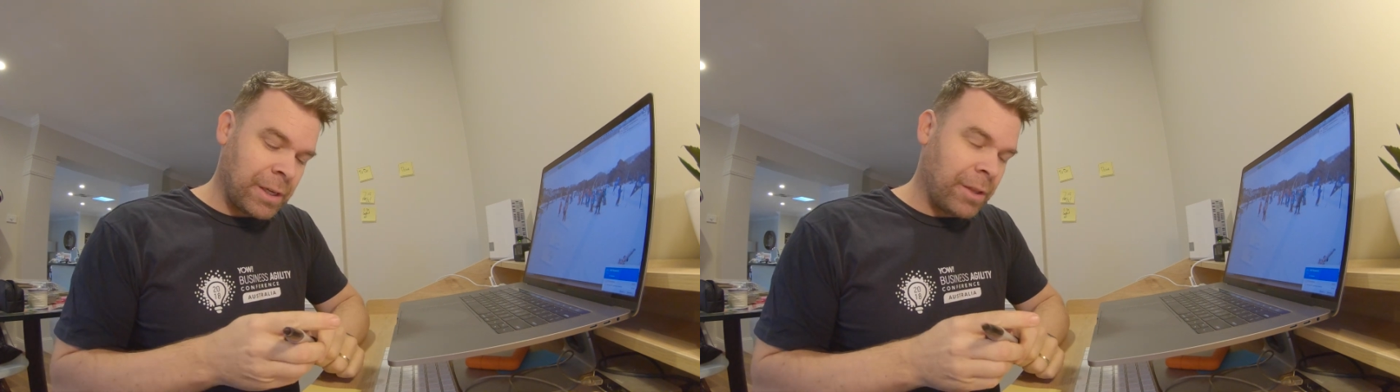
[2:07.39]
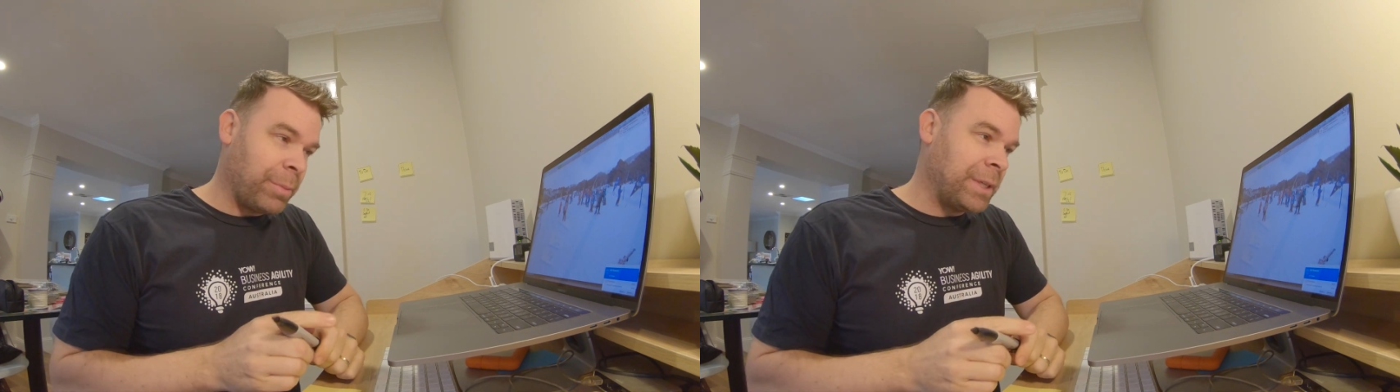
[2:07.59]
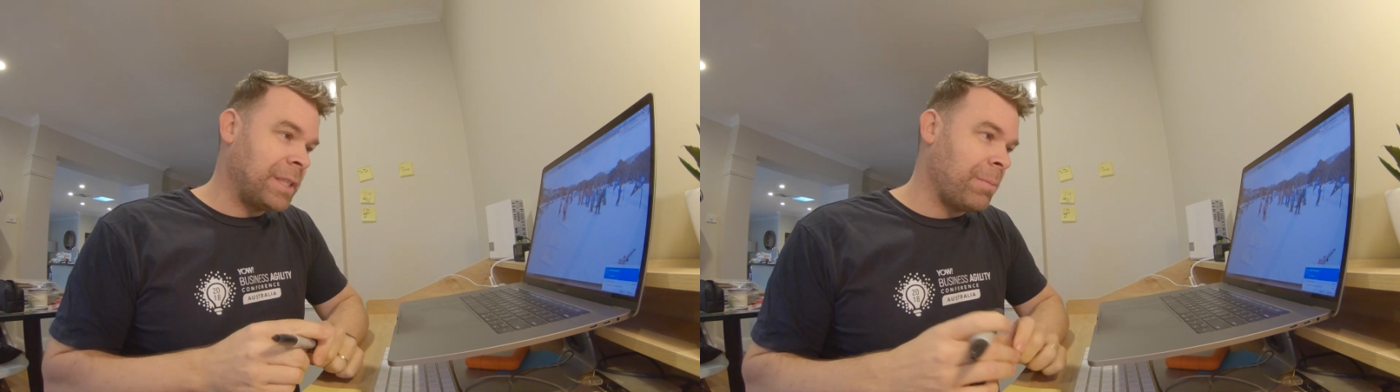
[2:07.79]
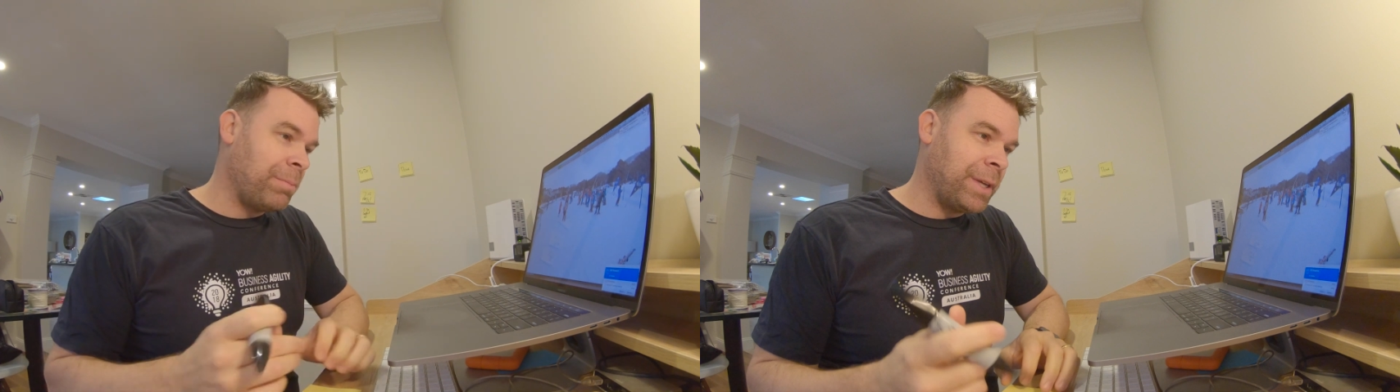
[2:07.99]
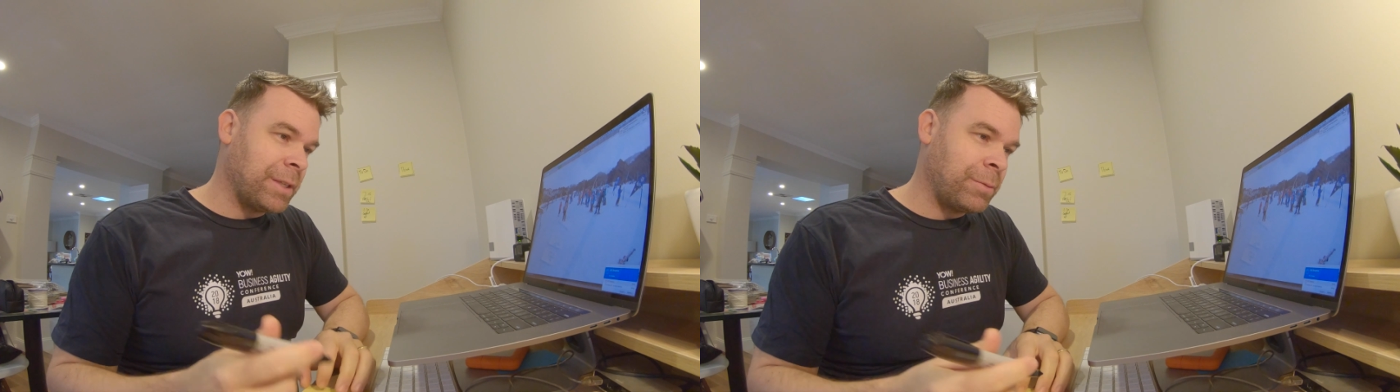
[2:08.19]
So there'll be
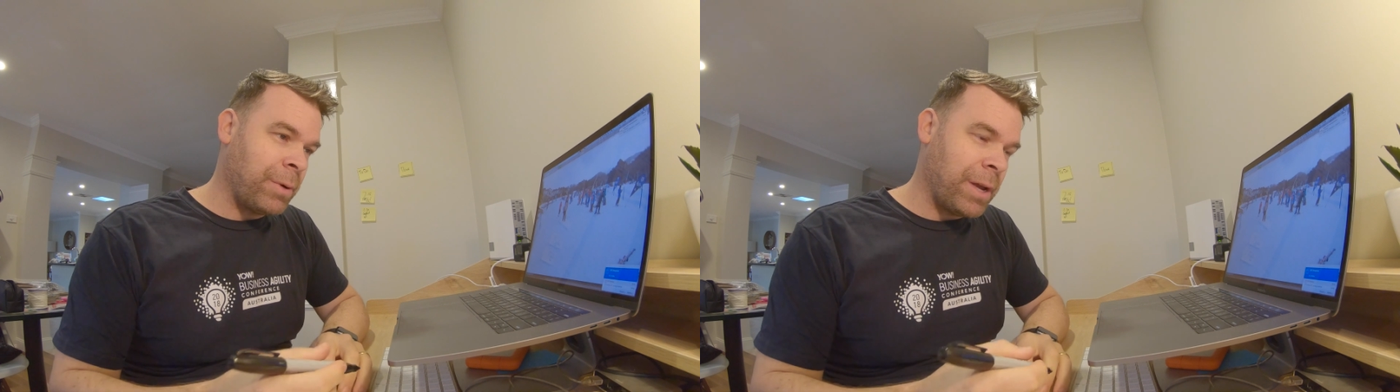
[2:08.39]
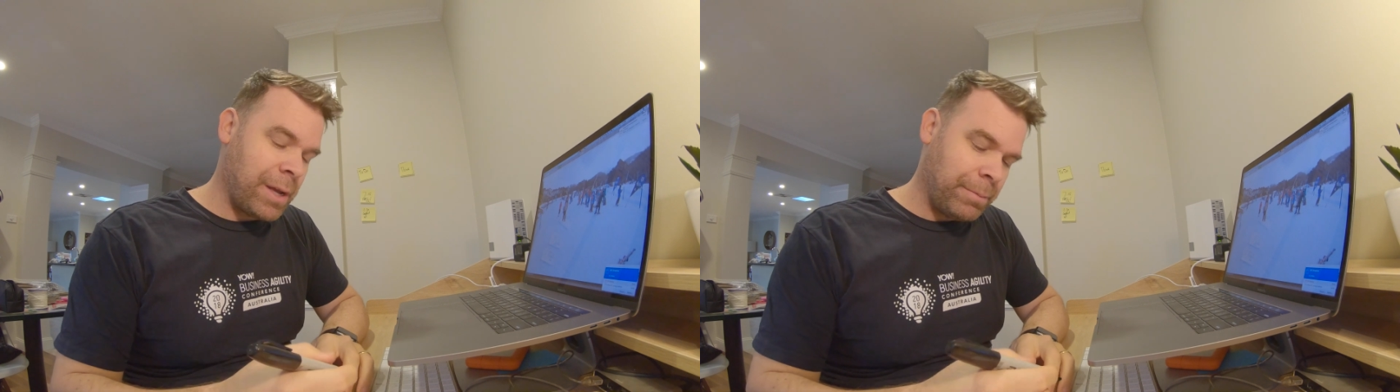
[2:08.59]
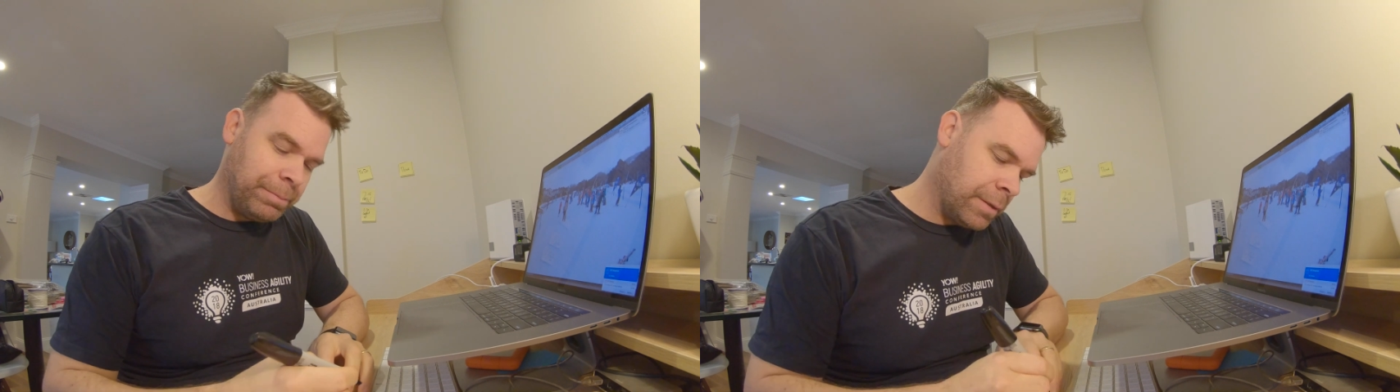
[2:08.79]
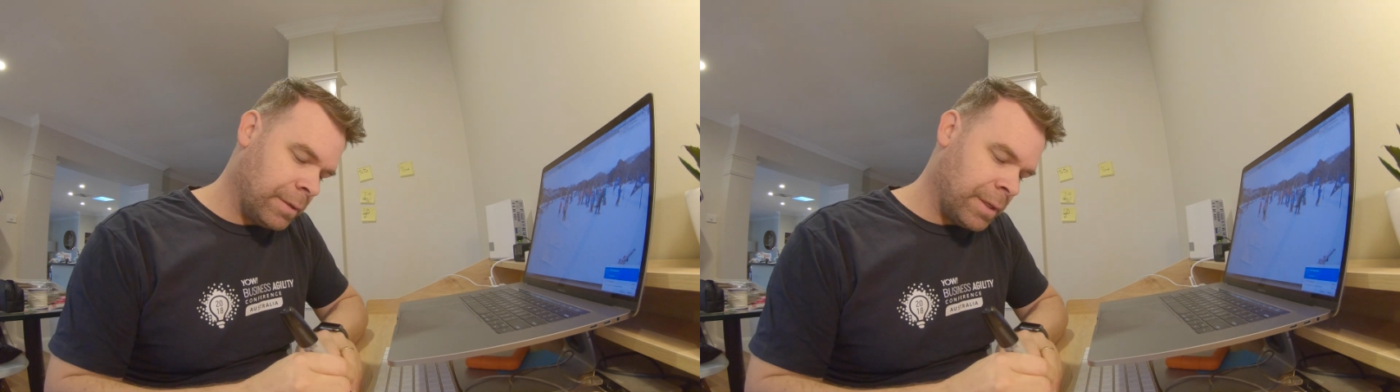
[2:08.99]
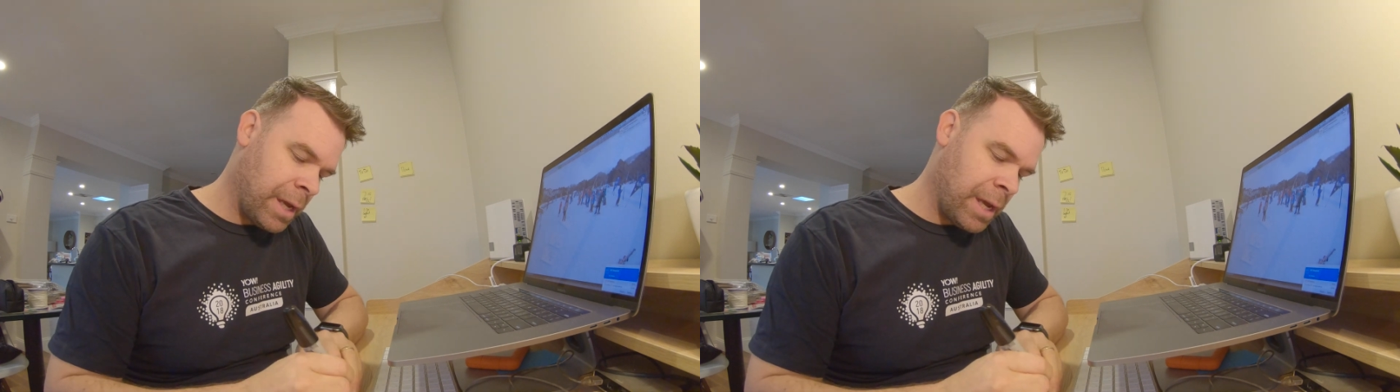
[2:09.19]
some bits where,
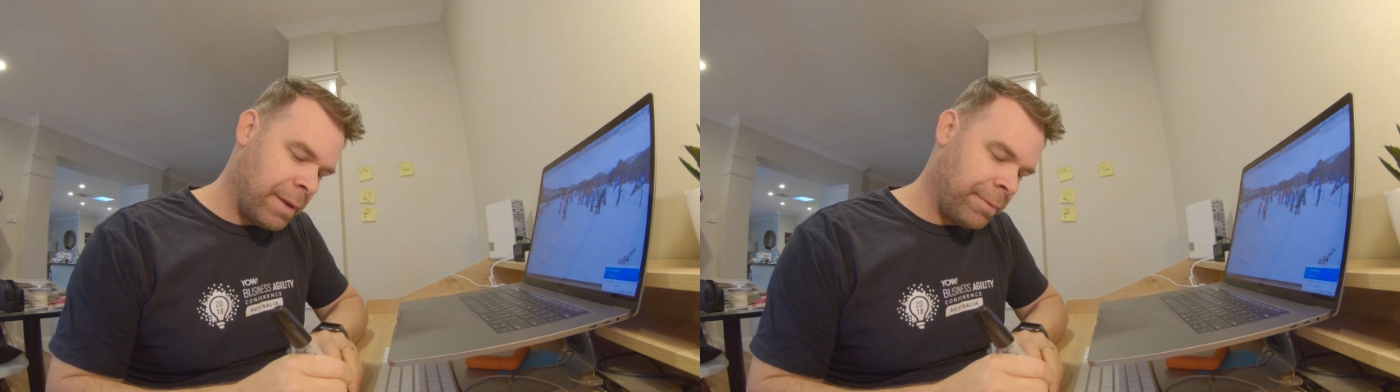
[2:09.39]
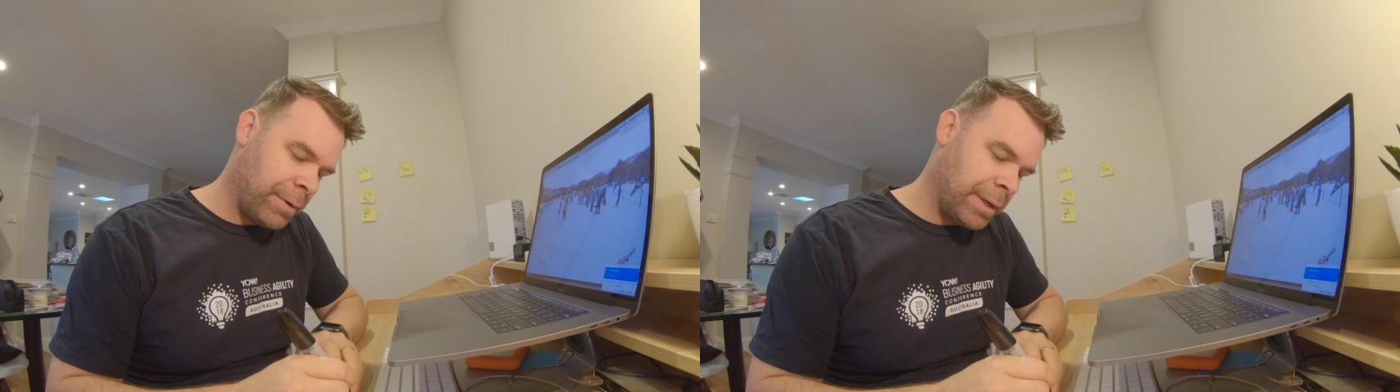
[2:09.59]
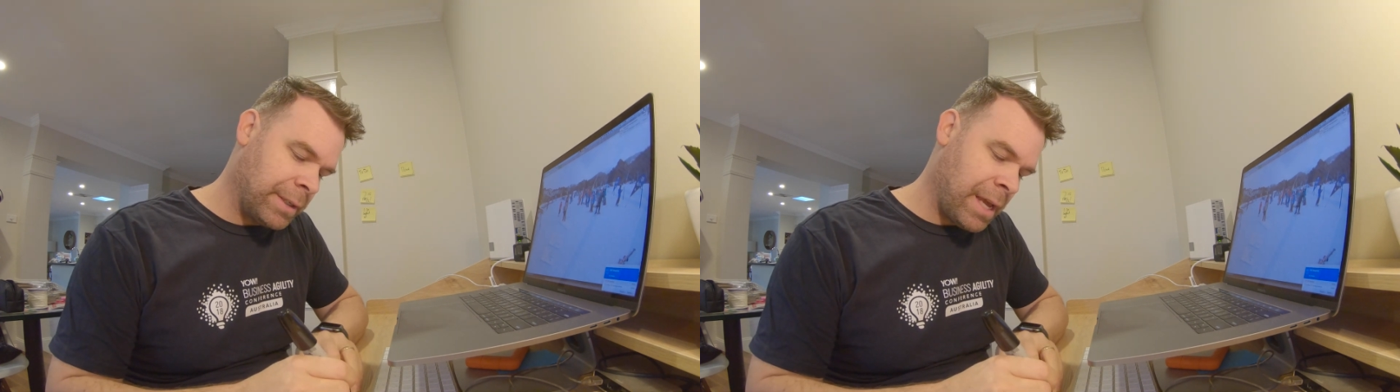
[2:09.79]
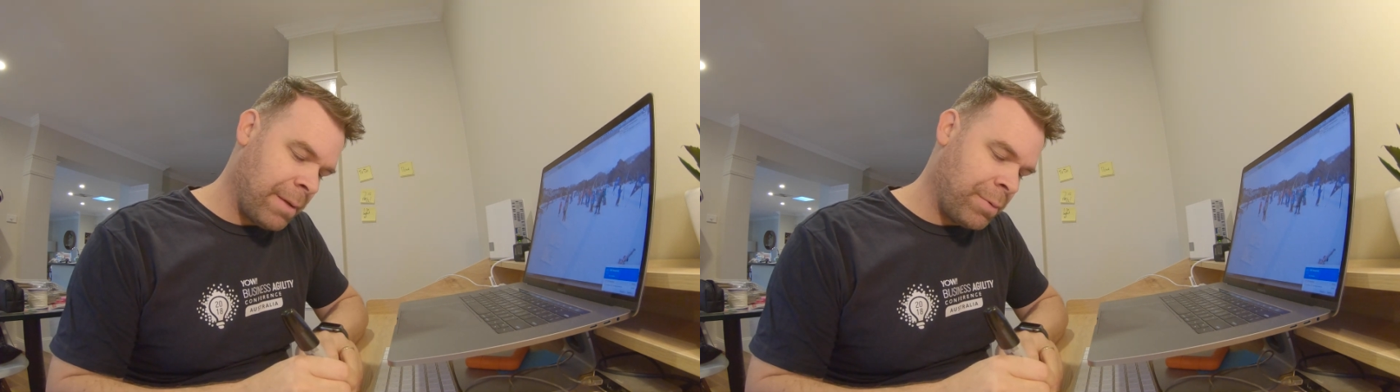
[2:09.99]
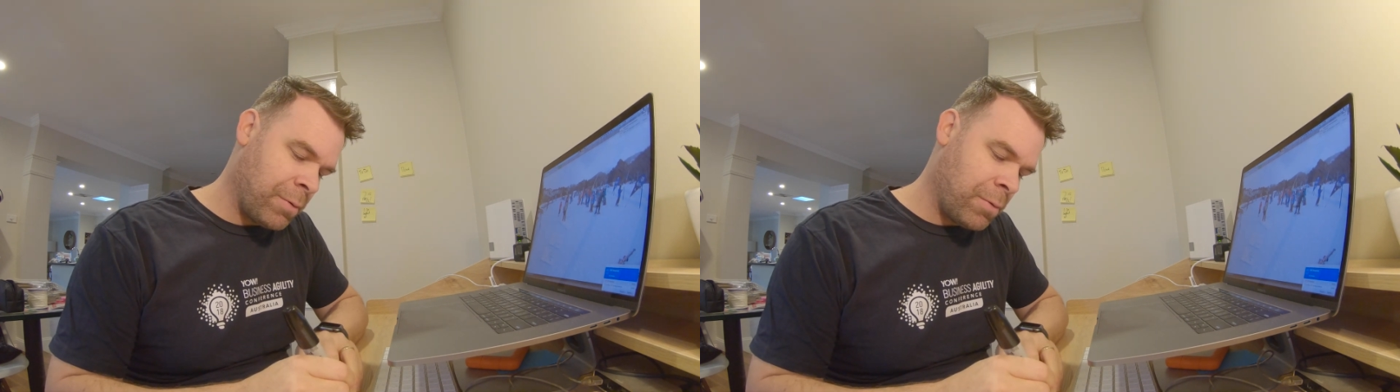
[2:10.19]
say for
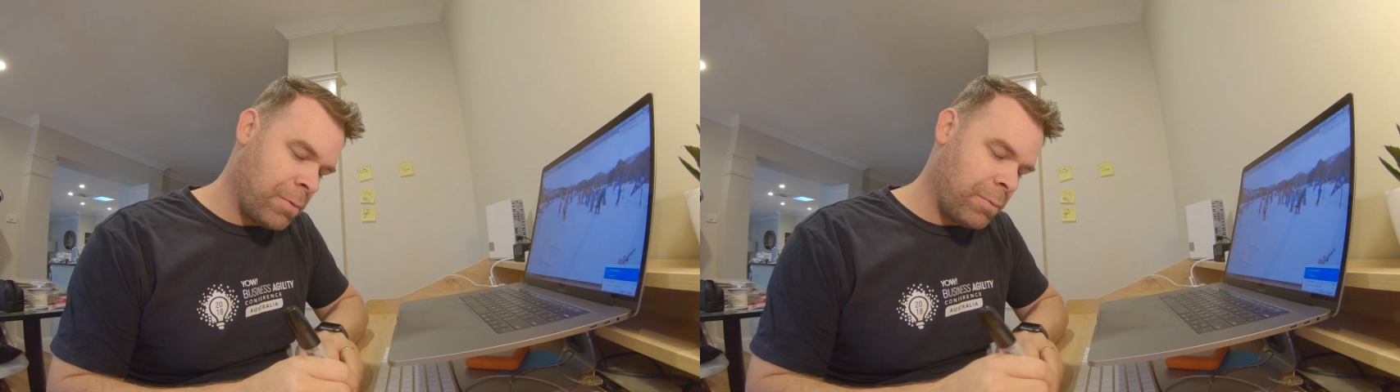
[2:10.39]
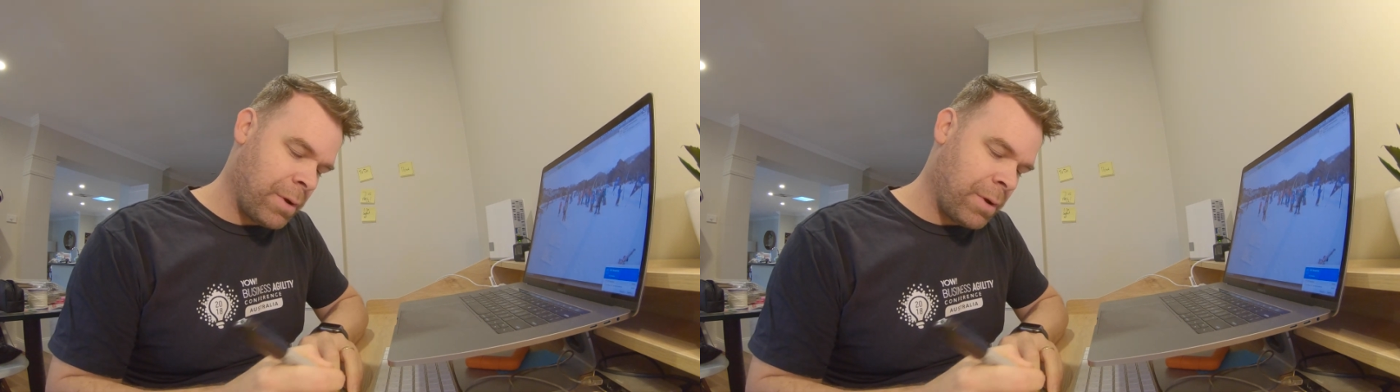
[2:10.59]
example,